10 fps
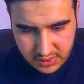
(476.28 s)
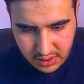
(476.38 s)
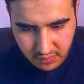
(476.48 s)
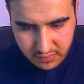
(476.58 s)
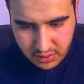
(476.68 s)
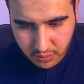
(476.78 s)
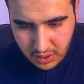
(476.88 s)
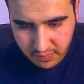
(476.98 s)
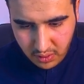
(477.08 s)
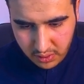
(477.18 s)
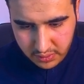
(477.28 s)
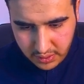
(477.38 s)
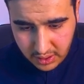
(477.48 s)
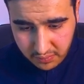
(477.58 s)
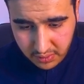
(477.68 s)
yourself. So we have
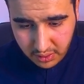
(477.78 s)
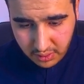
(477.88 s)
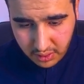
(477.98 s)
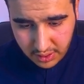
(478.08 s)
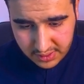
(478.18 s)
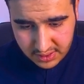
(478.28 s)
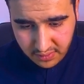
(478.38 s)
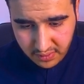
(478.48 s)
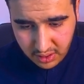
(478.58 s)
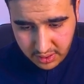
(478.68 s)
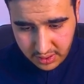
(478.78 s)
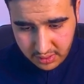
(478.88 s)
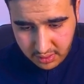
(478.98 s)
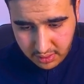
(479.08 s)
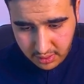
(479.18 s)
already configured R7,
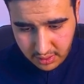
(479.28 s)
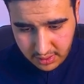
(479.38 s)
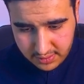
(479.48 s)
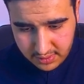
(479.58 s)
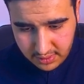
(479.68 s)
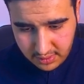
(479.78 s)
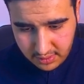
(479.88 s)
R8, and R9. Let's